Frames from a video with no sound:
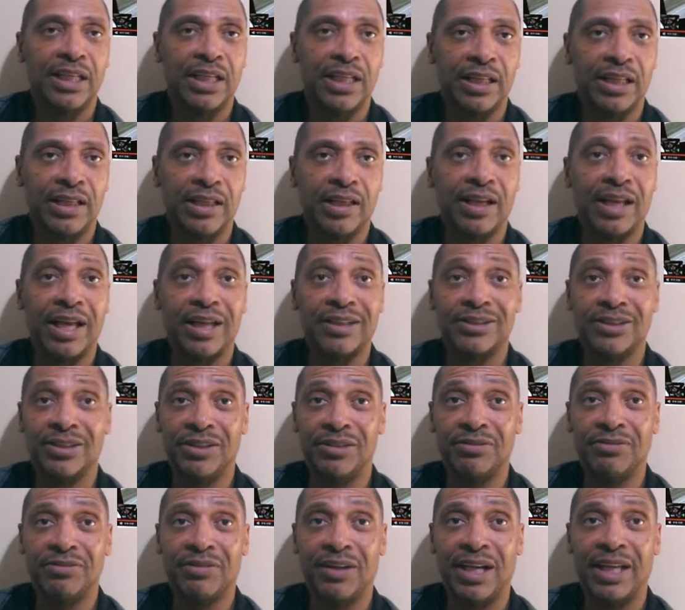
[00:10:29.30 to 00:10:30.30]
they'll
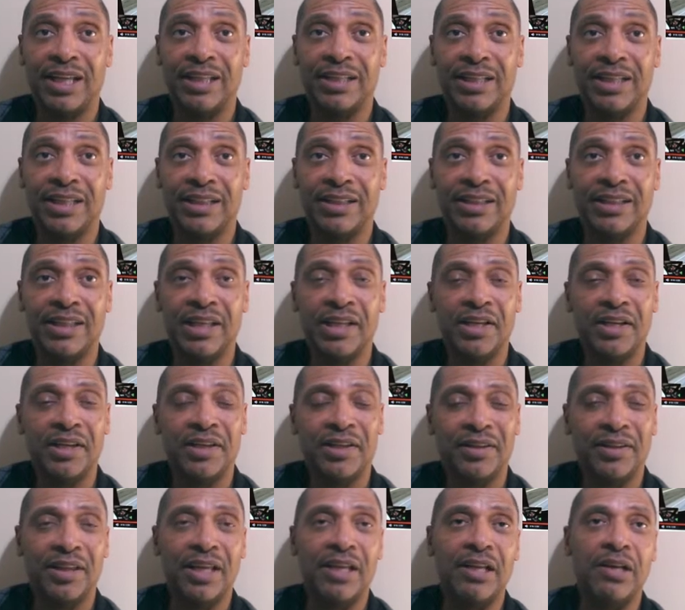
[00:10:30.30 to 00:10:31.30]
actually find that
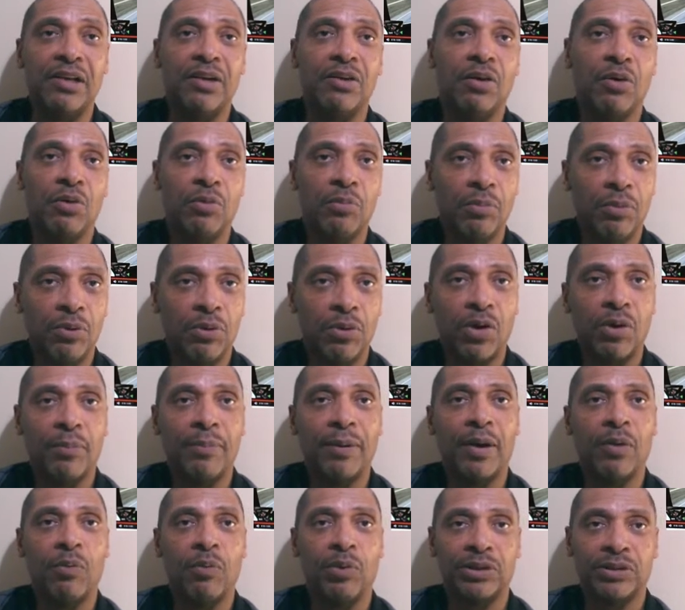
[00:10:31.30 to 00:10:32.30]
they know more
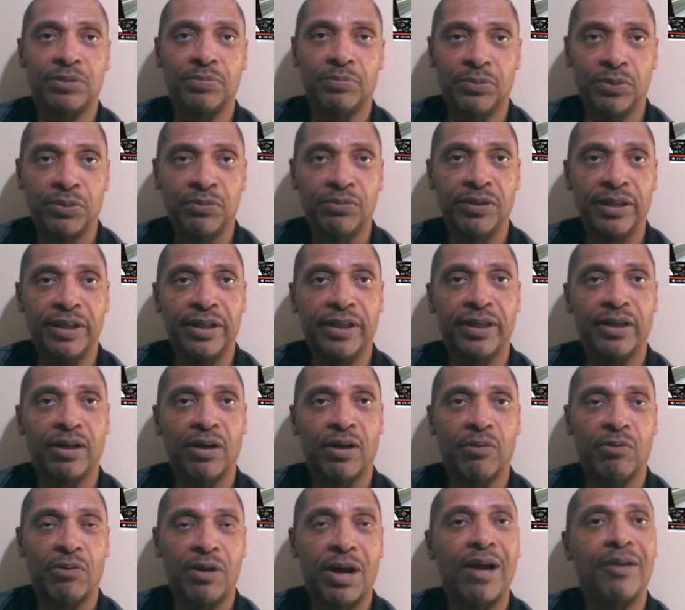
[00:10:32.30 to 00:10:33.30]
about what's moving
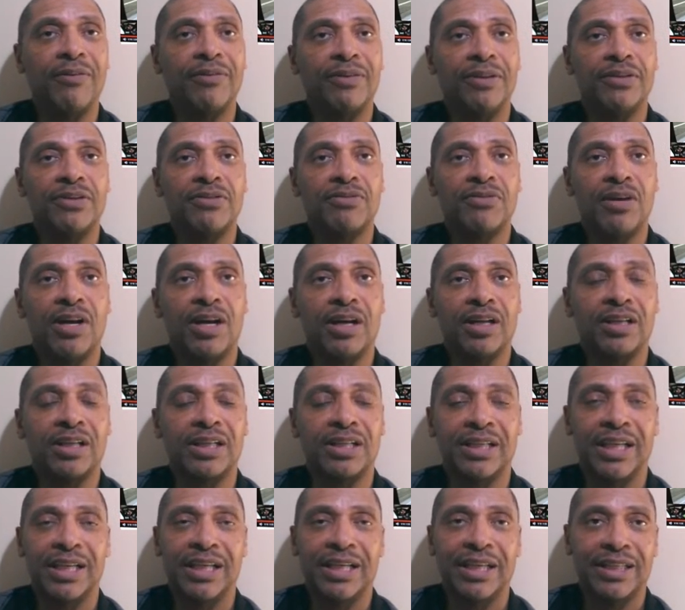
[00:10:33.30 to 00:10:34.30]
around the
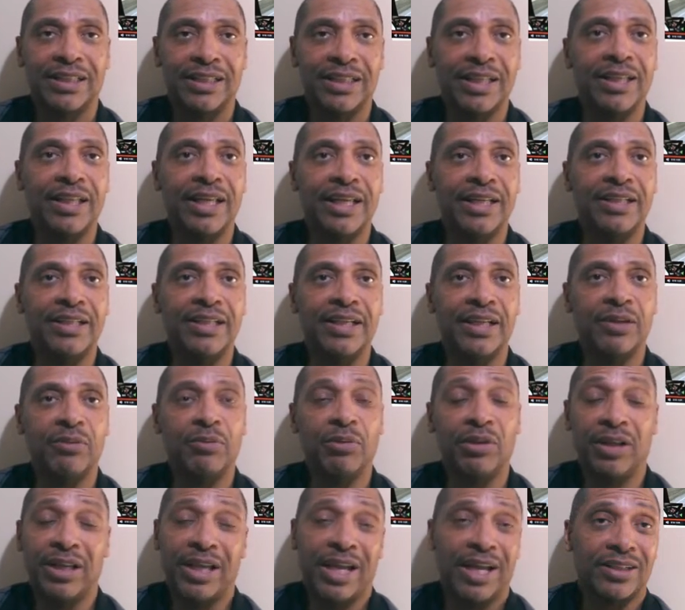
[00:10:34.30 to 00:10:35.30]
truck than they did
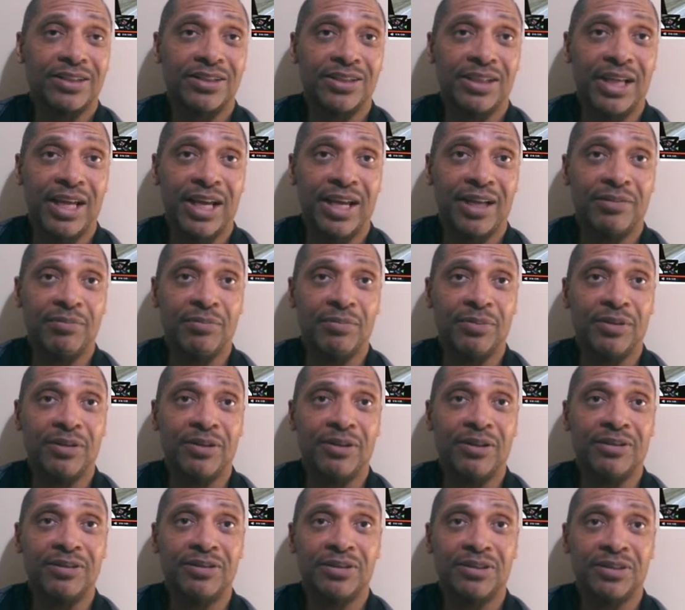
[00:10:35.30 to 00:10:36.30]
when they actually had
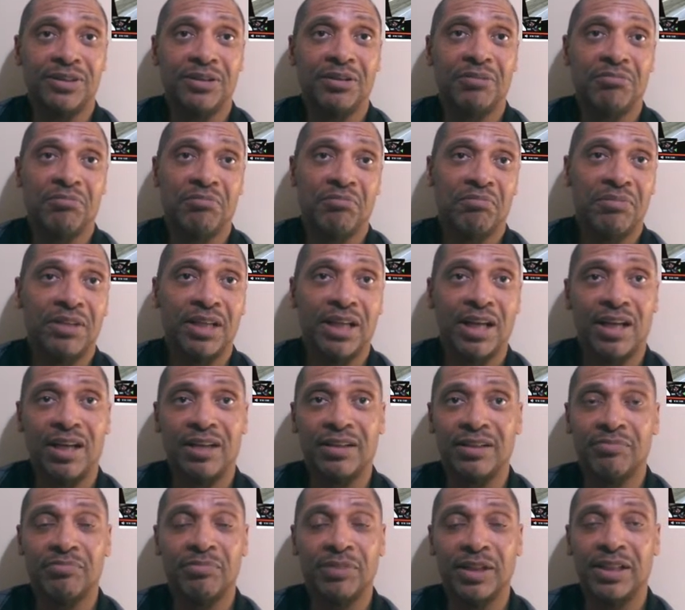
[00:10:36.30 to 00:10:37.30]
mirrors,
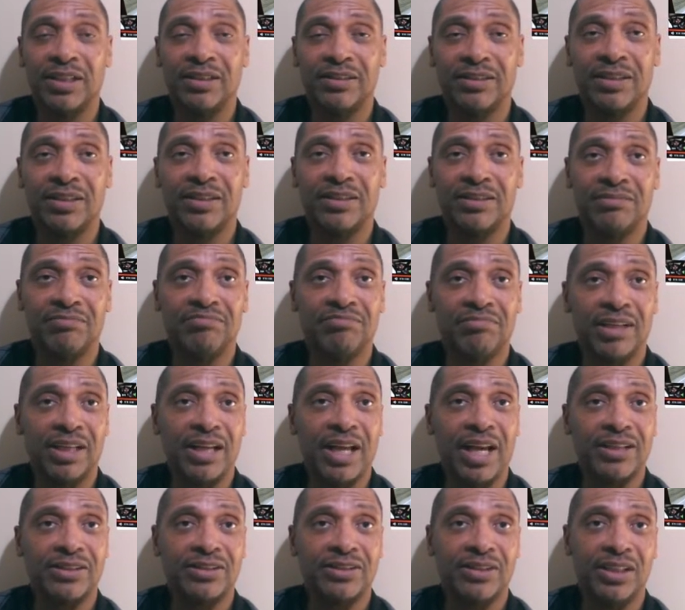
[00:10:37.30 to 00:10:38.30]
uh, because it, it
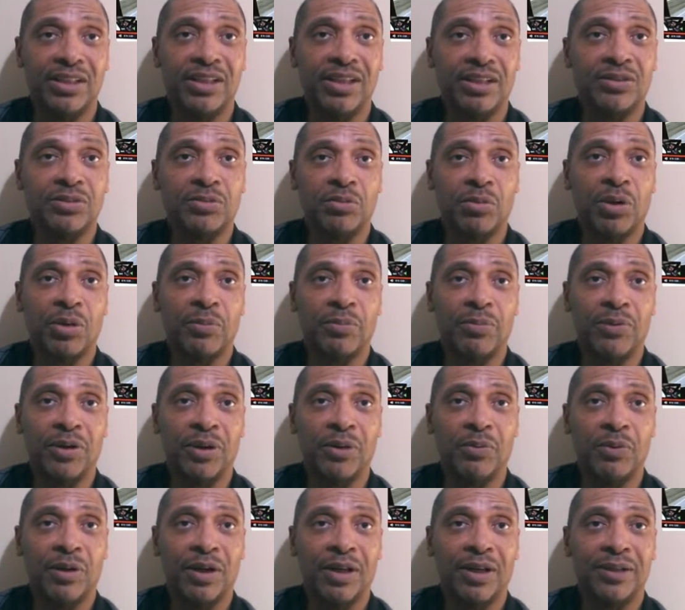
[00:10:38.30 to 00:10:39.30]
actually does work
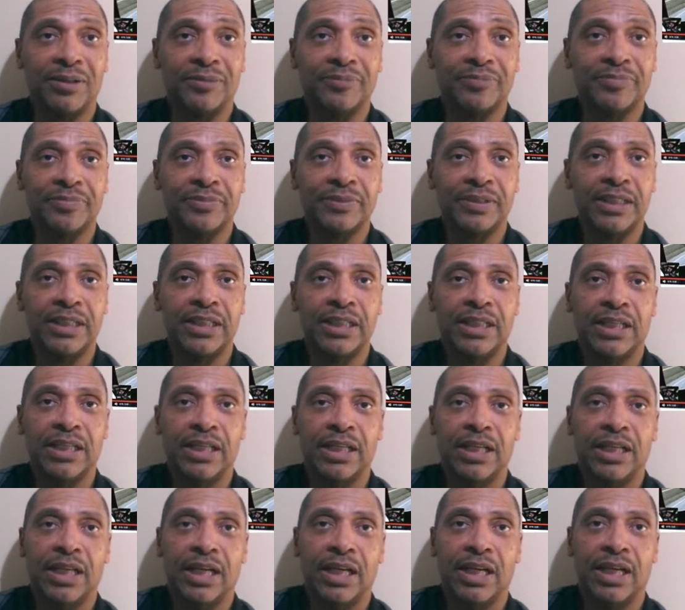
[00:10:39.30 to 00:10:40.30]
pretty well.
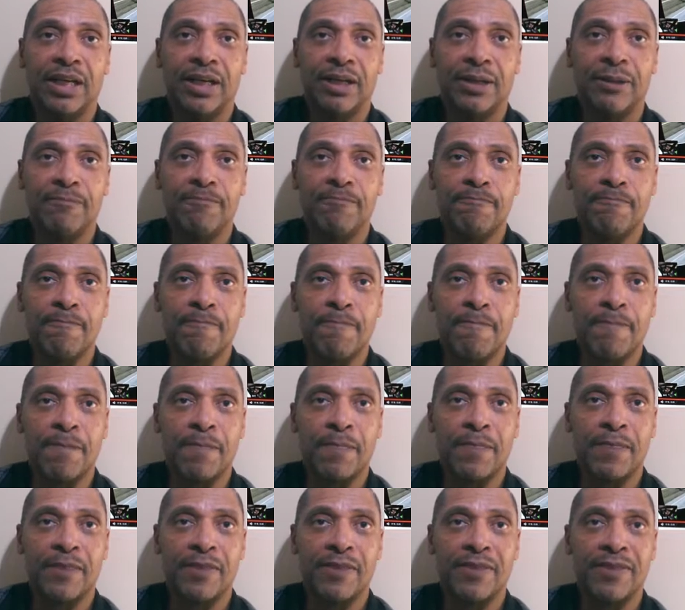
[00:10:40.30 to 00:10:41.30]
Um,
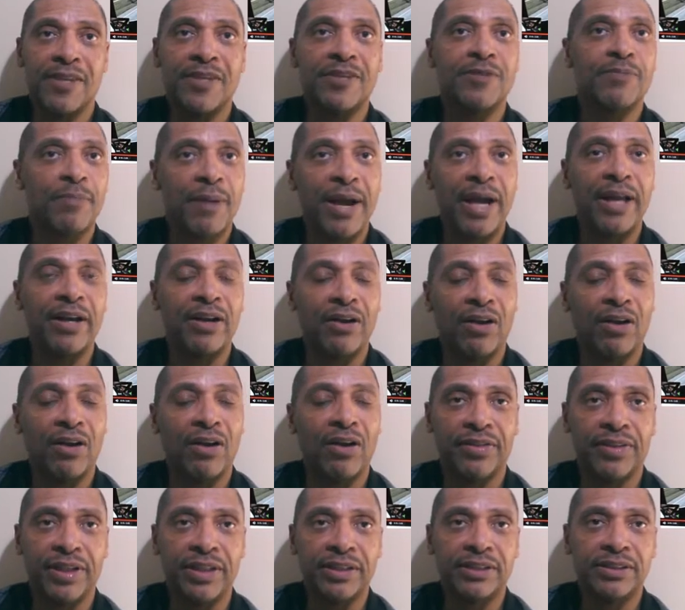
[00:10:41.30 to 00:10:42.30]
despite
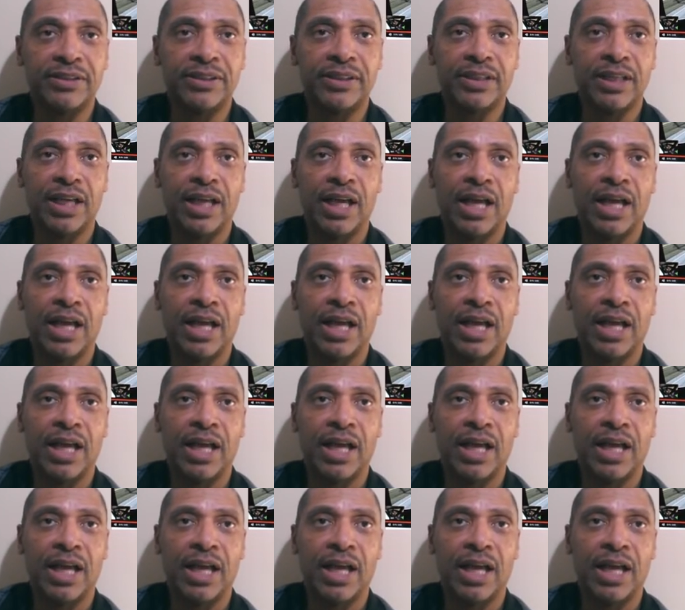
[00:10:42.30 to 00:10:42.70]
all this,